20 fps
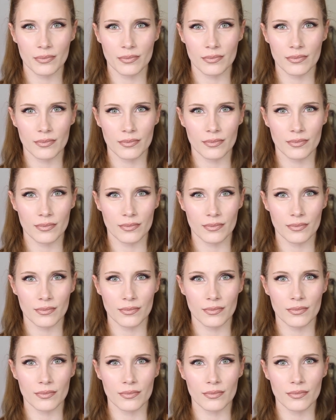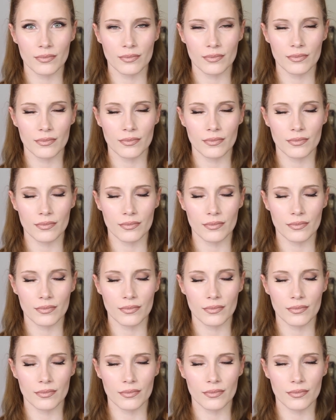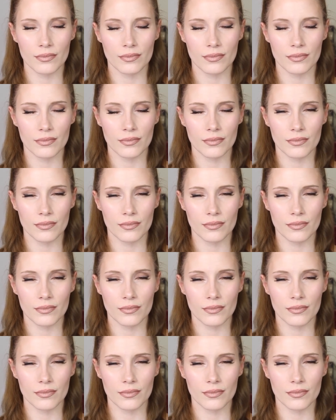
[no speech]